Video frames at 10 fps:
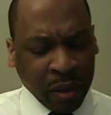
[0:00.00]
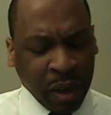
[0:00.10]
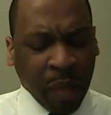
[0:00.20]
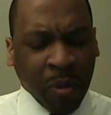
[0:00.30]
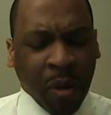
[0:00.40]

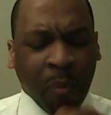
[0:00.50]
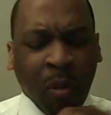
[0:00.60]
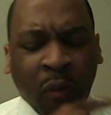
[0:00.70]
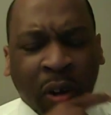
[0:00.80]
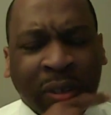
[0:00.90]
Now I'm going to
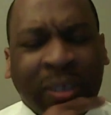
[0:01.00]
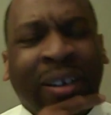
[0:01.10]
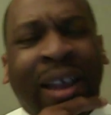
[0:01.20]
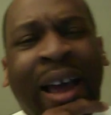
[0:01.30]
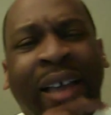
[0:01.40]
move on to the
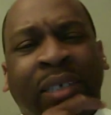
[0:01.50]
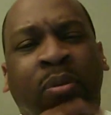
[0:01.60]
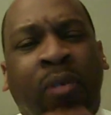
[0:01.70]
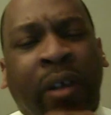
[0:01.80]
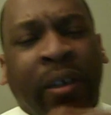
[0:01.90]
last
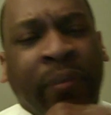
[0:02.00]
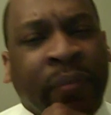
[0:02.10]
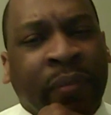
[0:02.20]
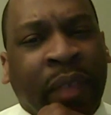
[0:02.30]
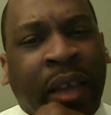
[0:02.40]
point,
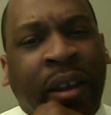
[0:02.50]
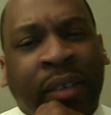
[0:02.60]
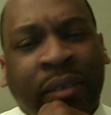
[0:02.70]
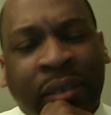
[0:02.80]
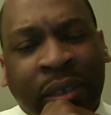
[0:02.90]
and
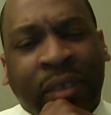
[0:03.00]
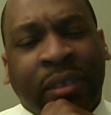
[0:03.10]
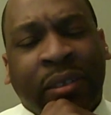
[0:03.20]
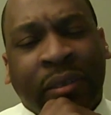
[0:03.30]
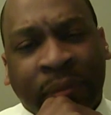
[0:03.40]
that's
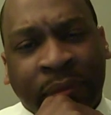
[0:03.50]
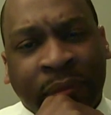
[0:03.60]
this.